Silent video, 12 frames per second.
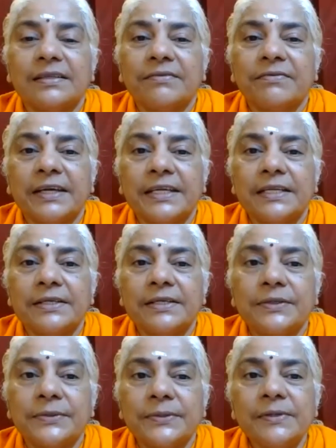The final
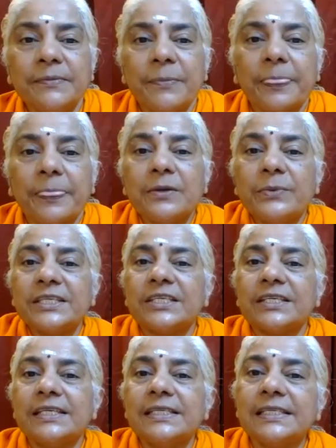goal, which
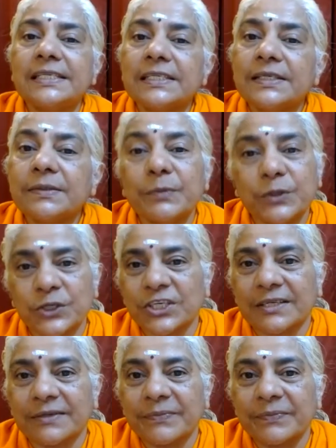is
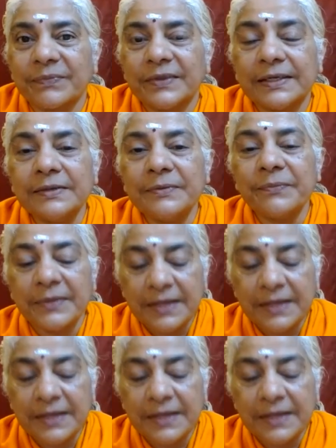moksha. Yeah.